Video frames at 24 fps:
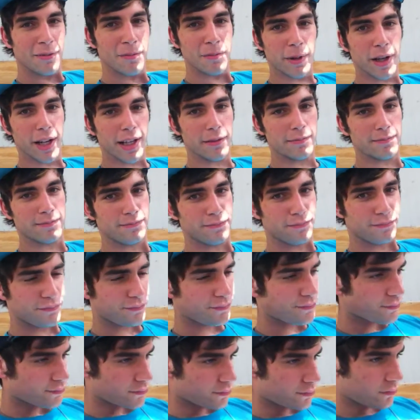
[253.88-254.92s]
But
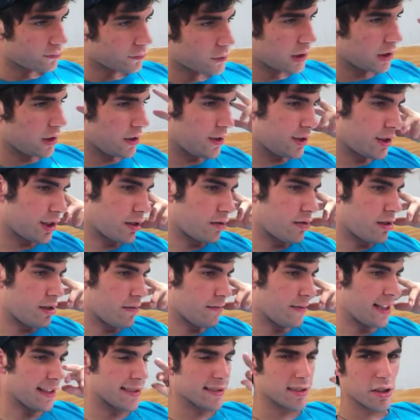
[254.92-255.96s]
so
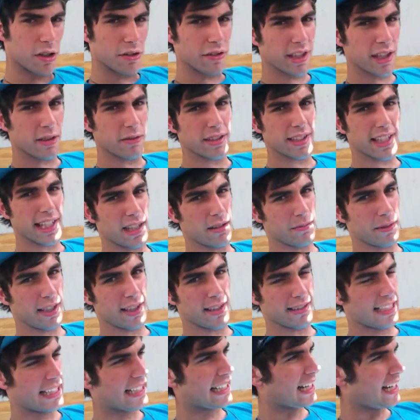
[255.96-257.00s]
um, that's the whole thing with that
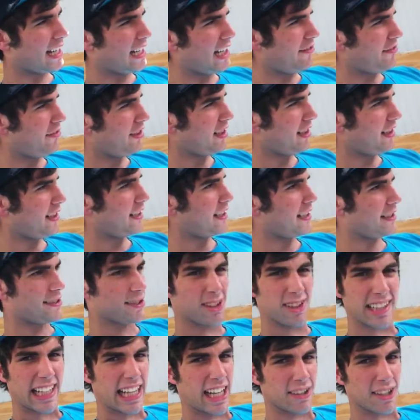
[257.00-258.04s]
because I kind of feel like I
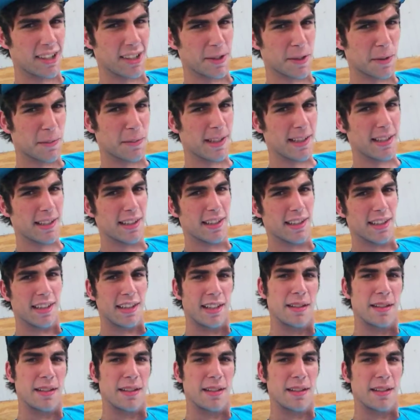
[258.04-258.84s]
sold out a little bit